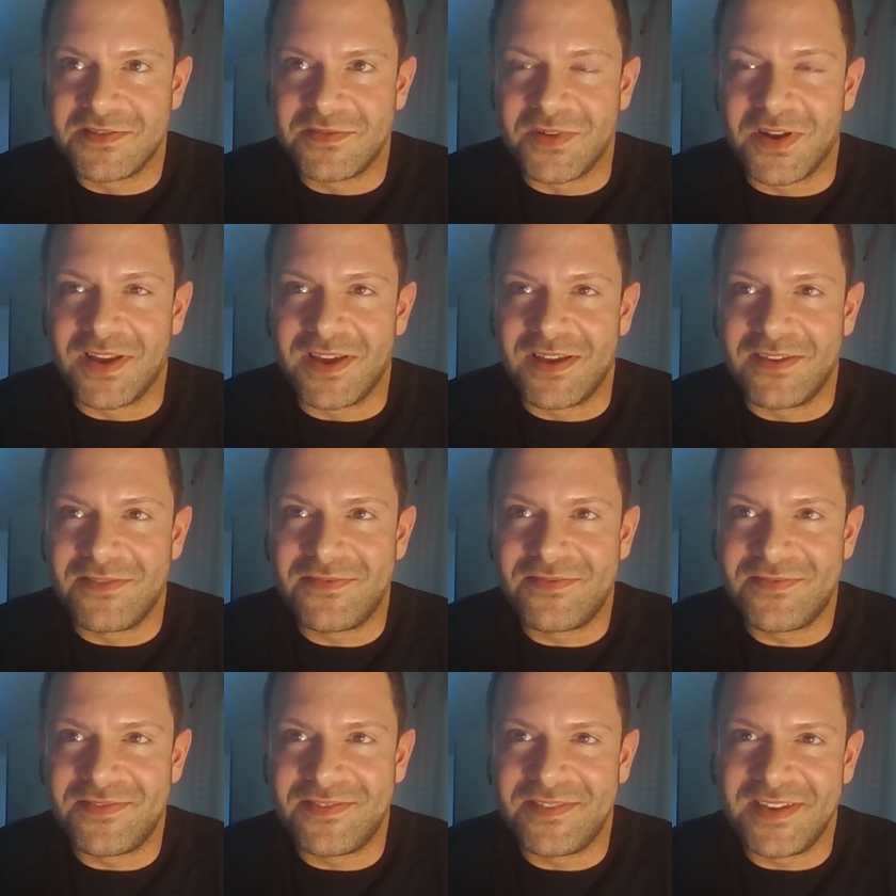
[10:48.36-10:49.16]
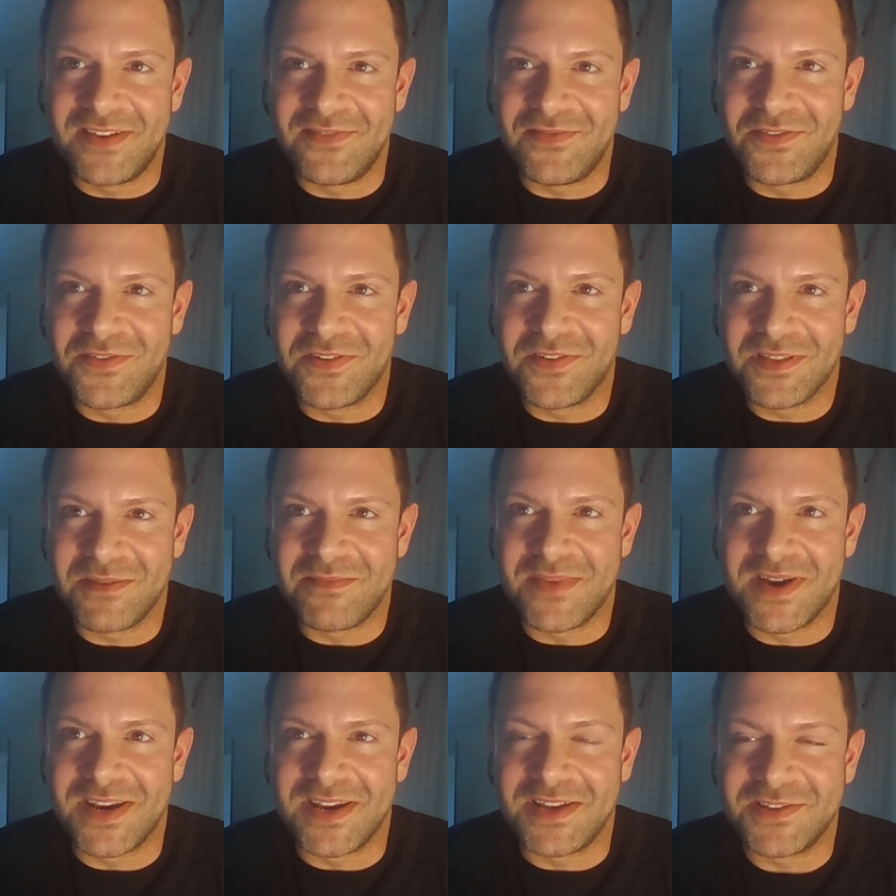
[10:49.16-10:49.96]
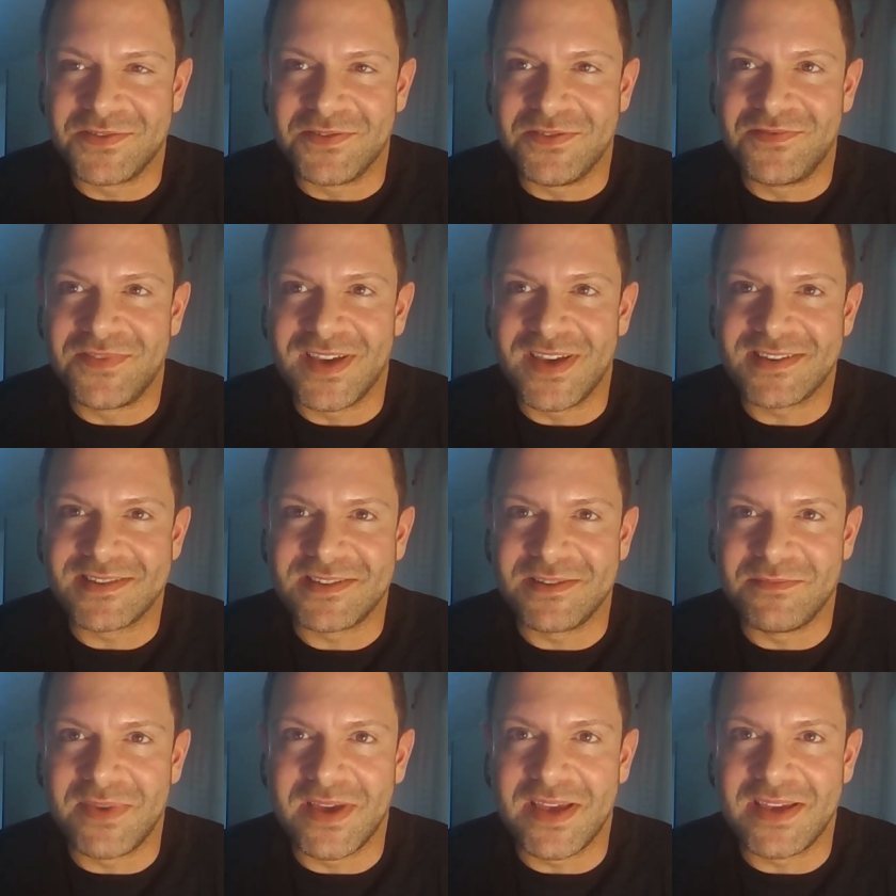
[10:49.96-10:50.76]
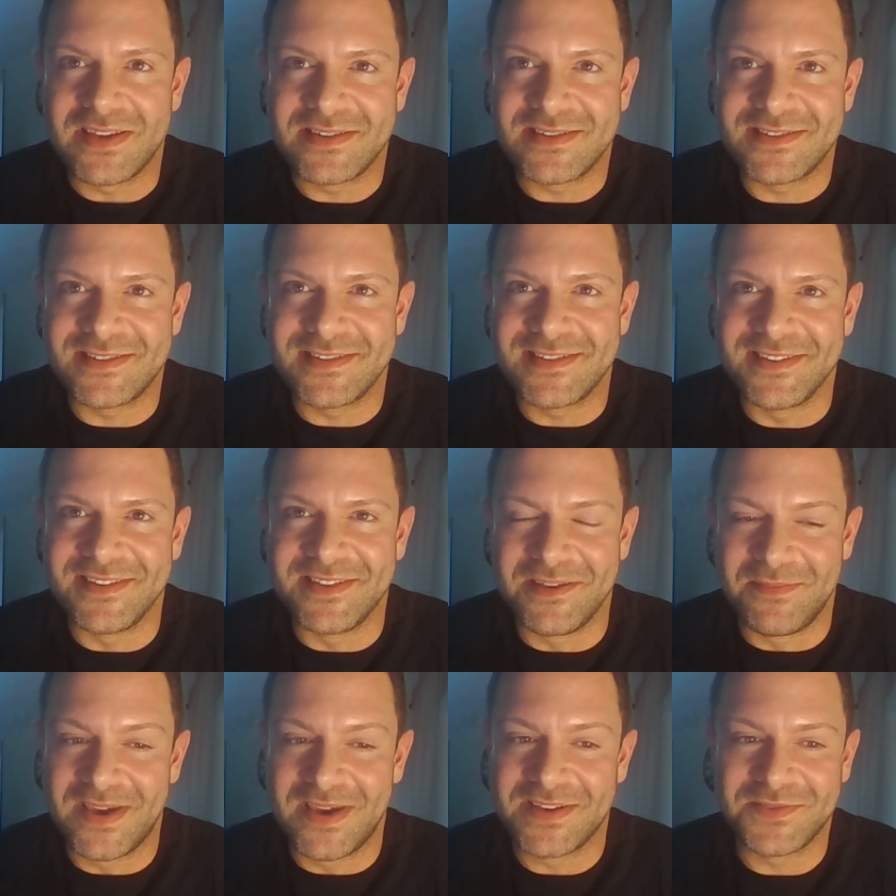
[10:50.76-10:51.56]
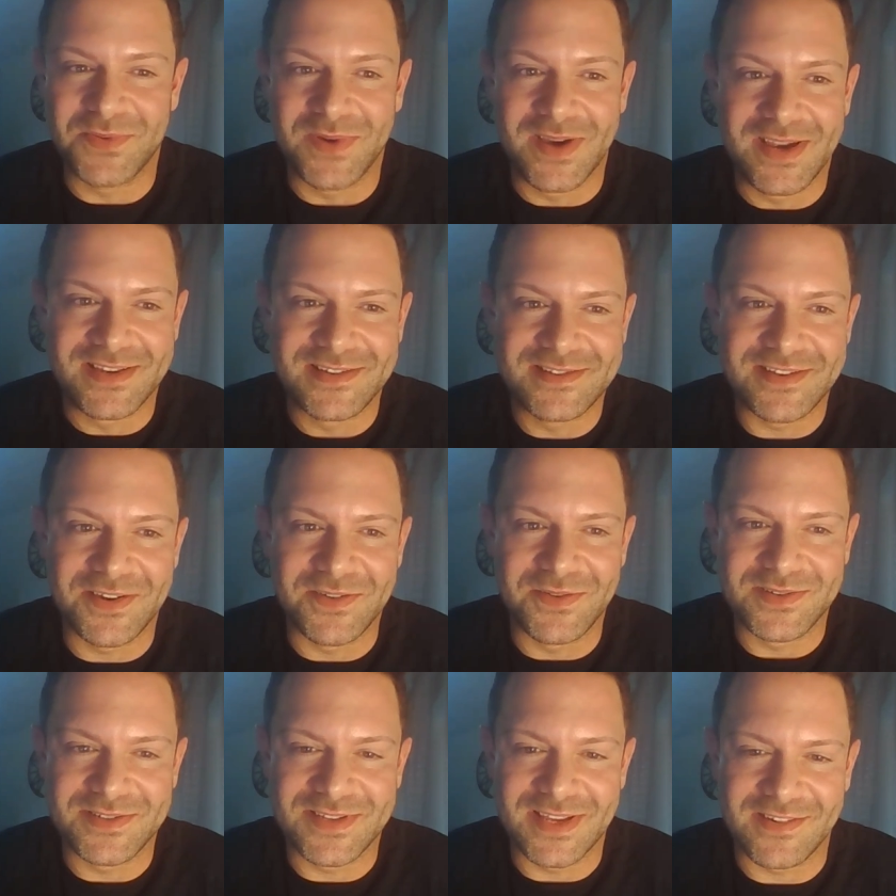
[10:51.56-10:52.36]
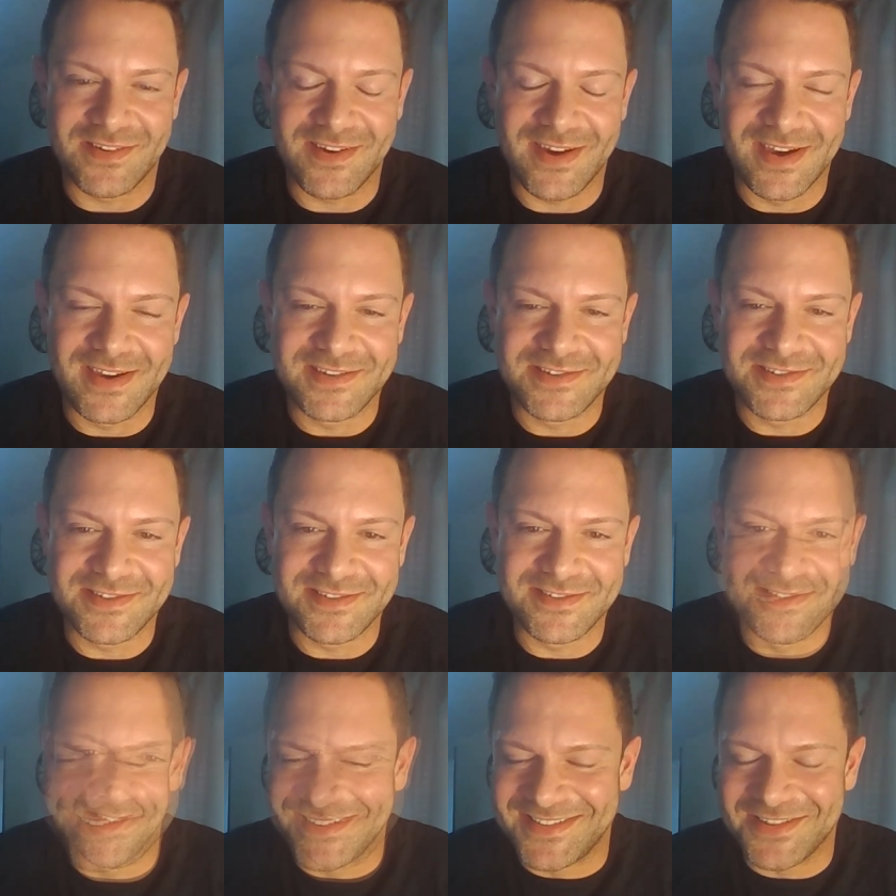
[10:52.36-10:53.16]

Well, if you've got the money to invest, the best way is total segregation.